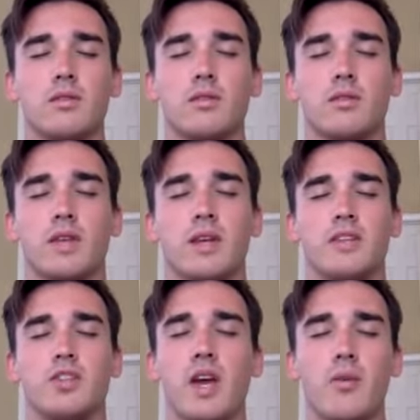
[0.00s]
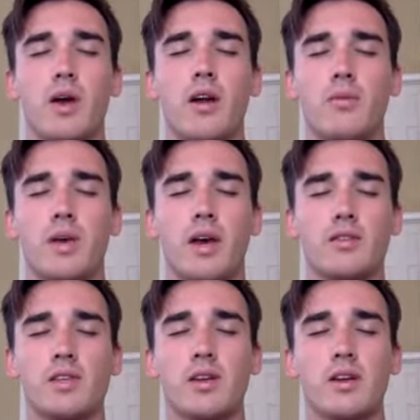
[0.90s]
like a jaguar
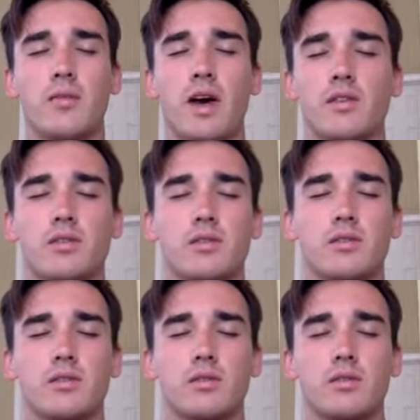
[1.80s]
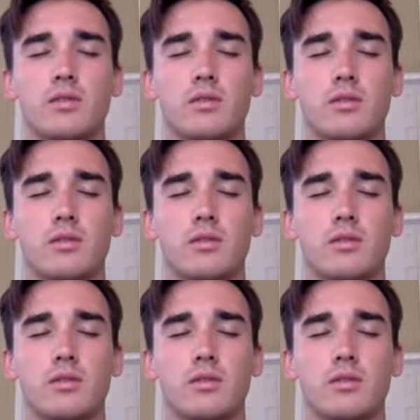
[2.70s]
pouncing on a mouse.